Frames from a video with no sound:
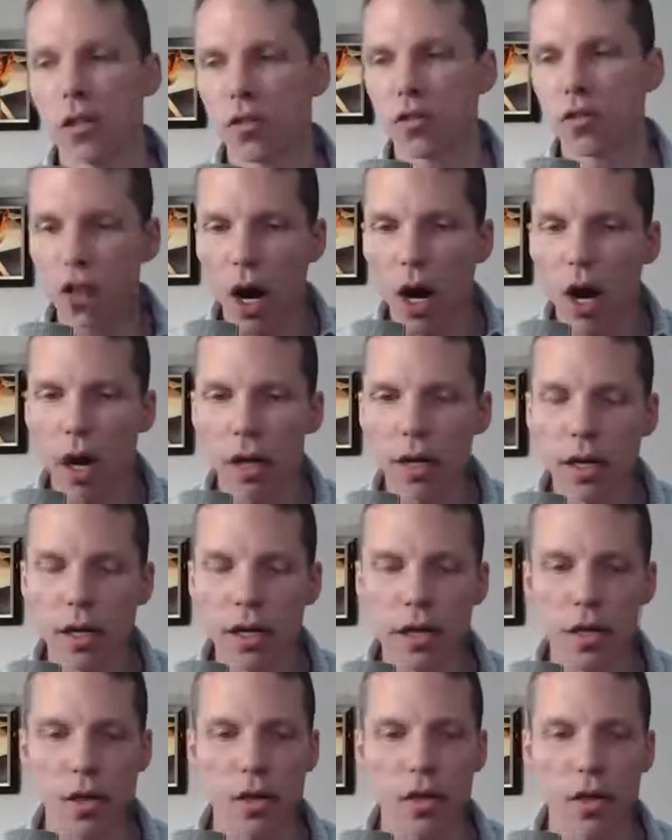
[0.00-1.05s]

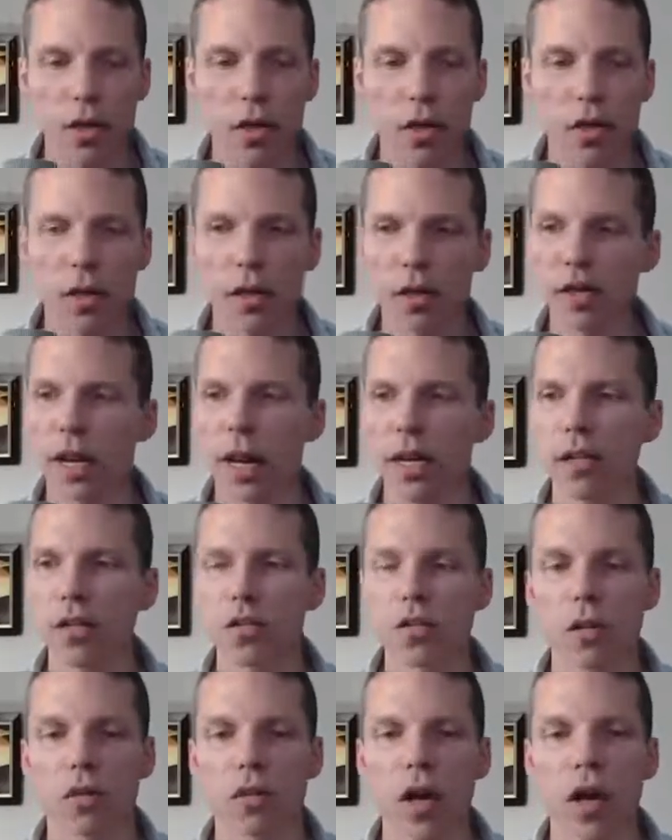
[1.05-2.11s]
donning the antagonist
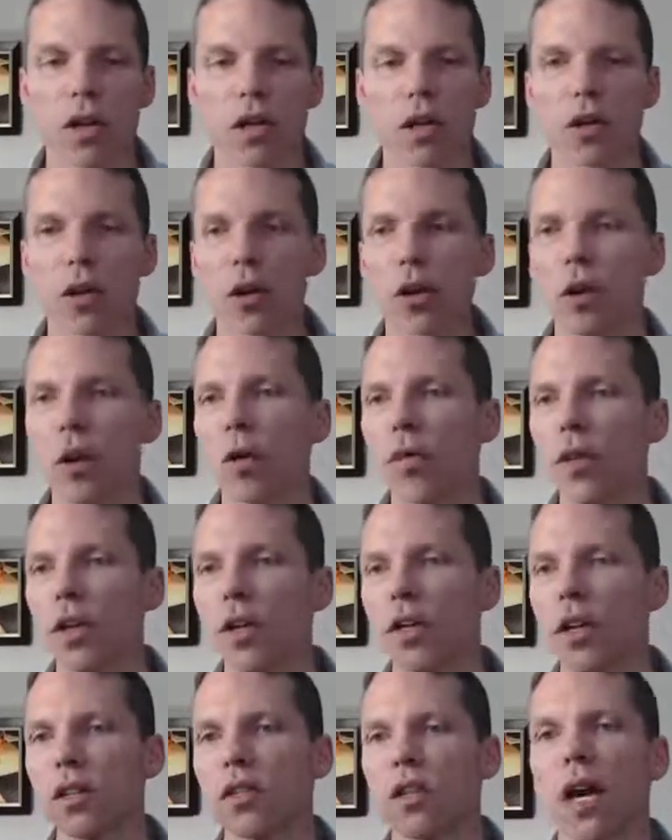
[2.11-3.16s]
role, donning the clothing,
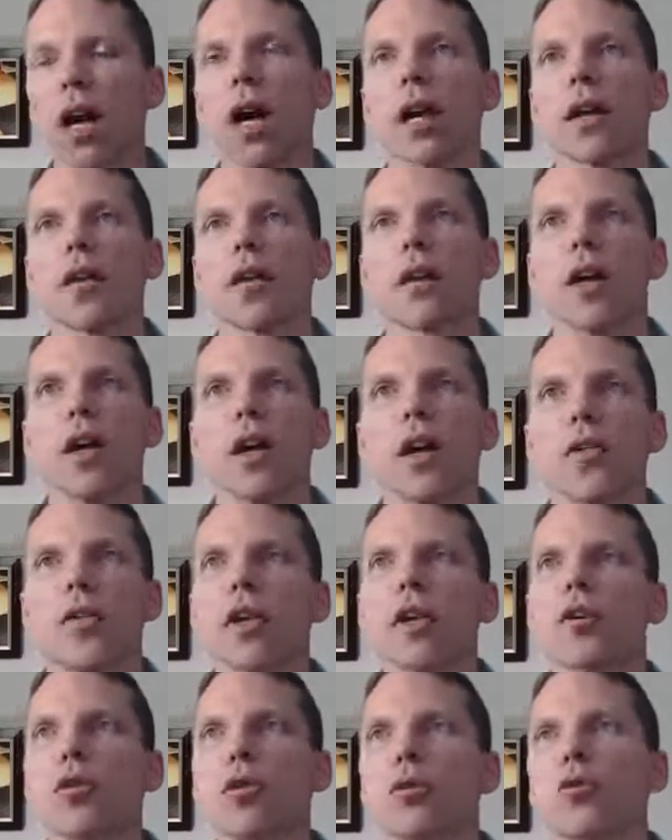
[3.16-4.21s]
the attire, the
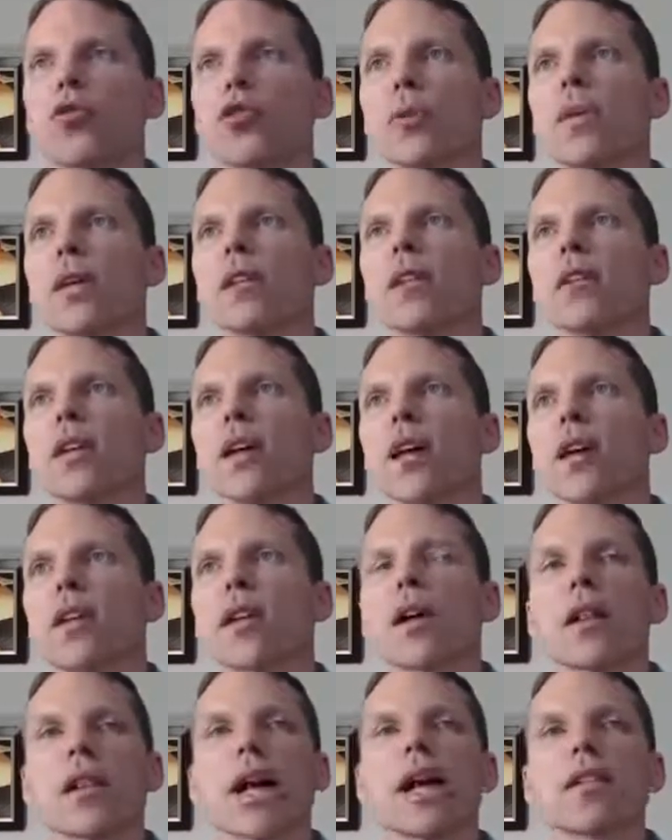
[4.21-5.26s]
accoutrements, the
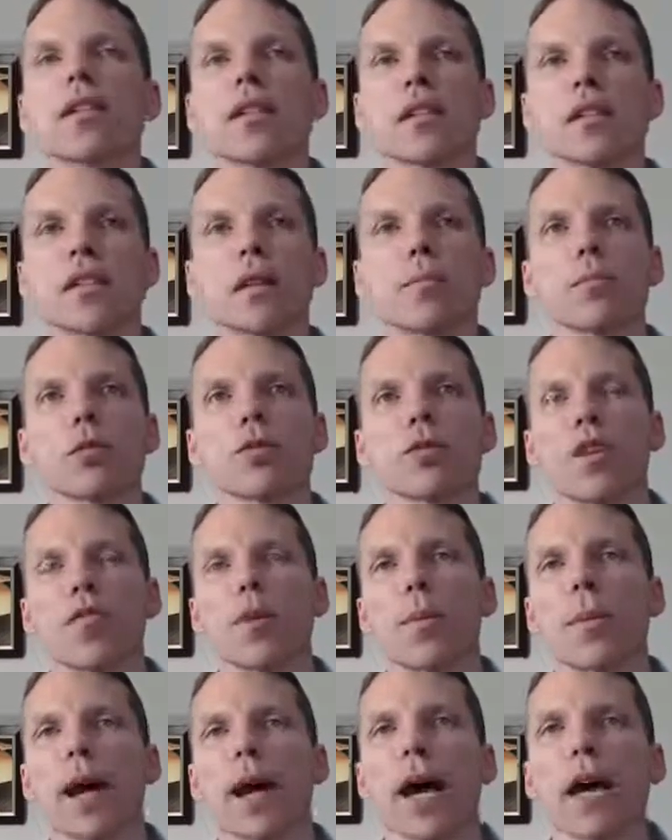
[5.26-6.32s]
classic symbols of the
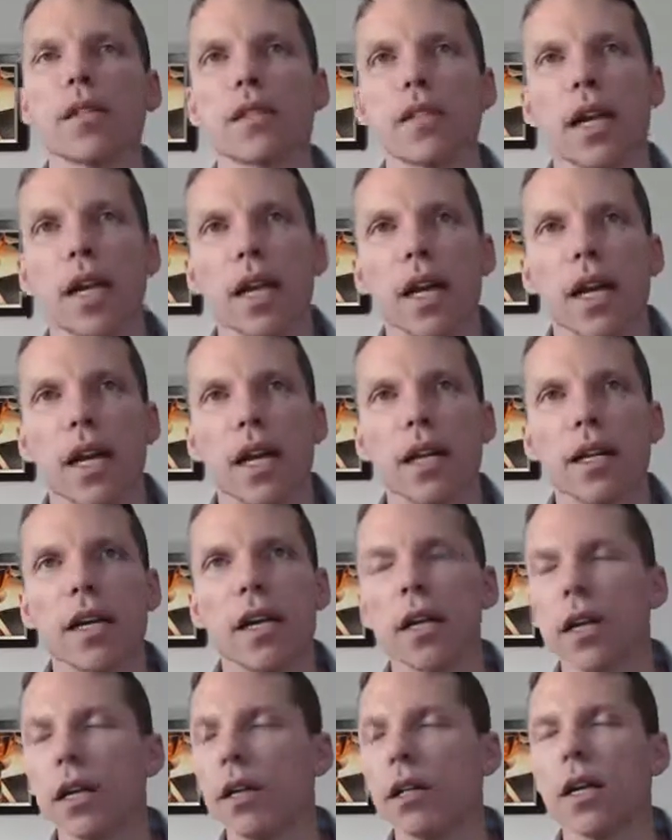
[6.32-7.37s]
past in an
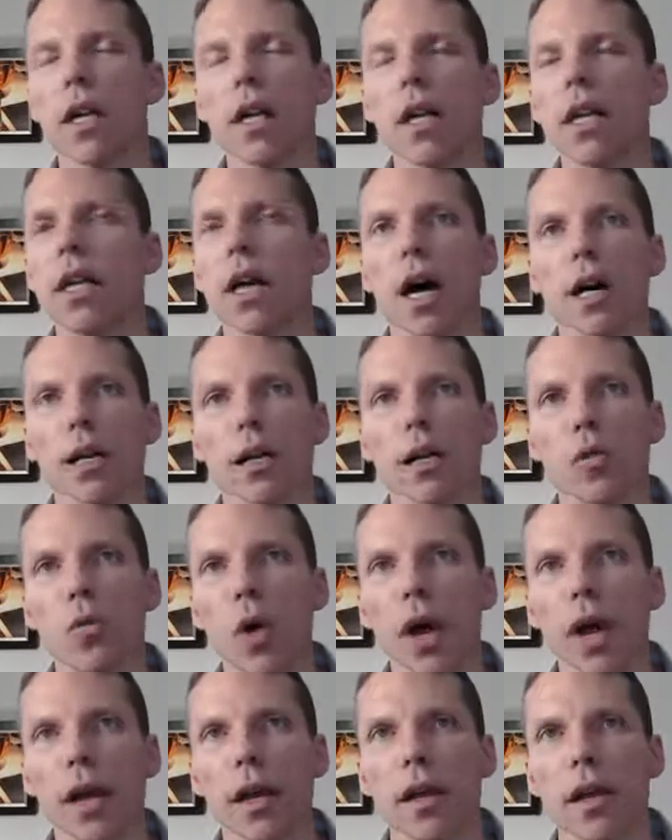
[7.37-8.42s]
idiotic
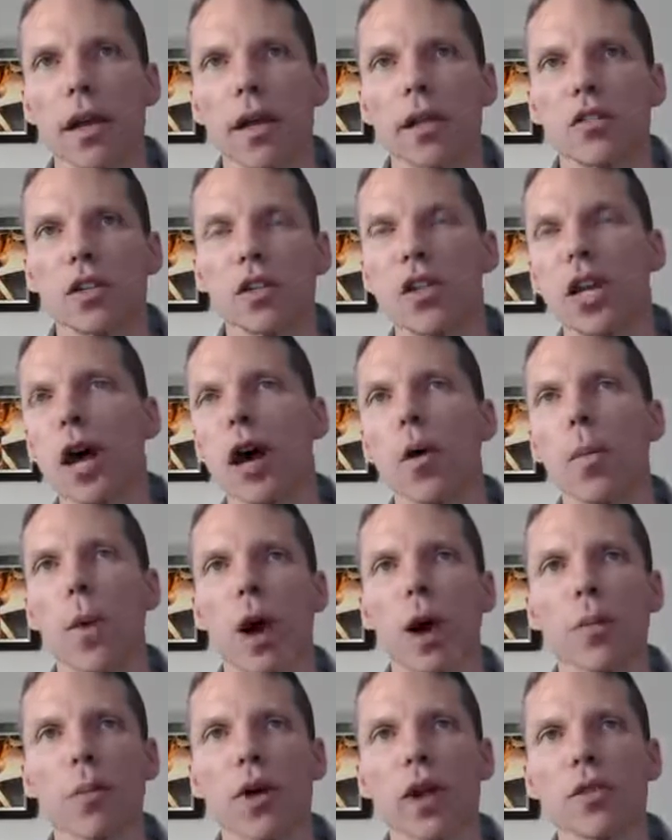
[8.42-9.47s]
way to help our
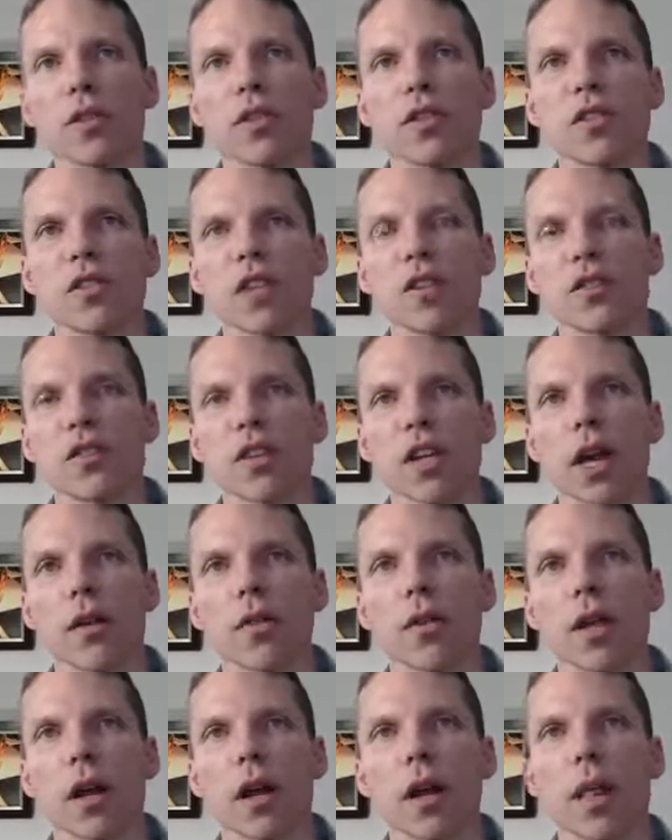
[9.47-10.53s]
brothers and sisters out
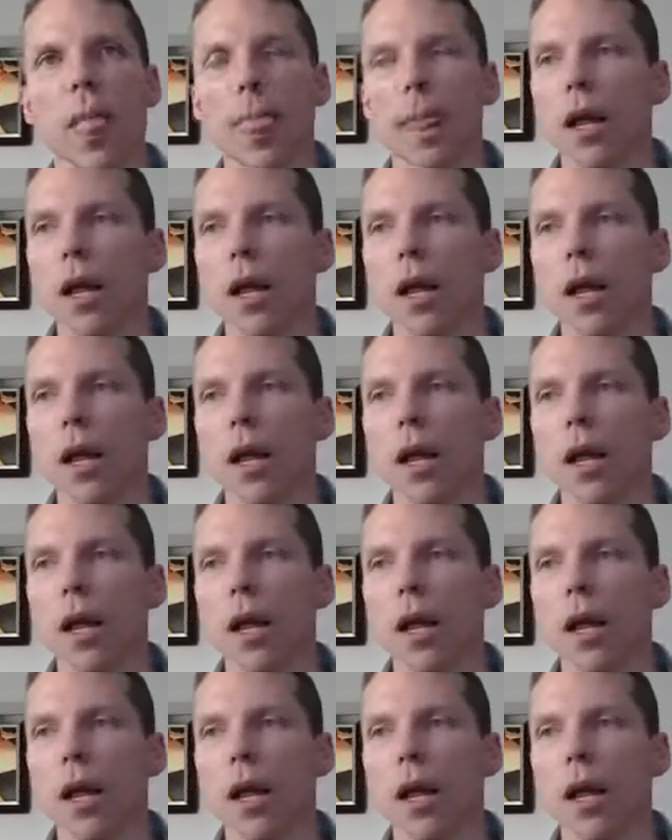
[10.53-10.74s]
there.